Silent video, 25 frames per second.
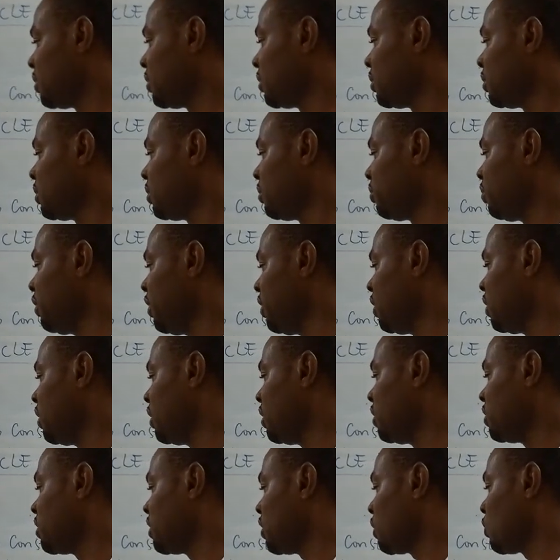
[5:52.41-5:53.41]
P
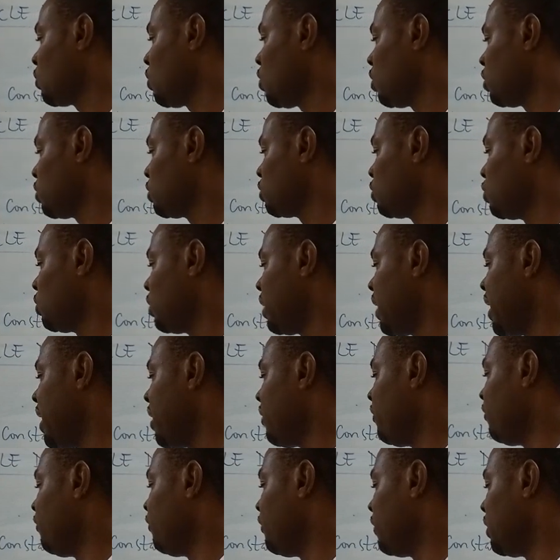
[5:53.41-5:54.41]
is equal to
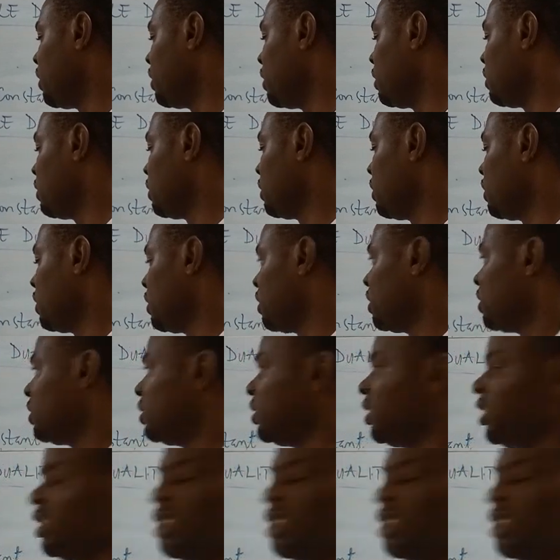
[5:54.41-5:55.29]
mv, this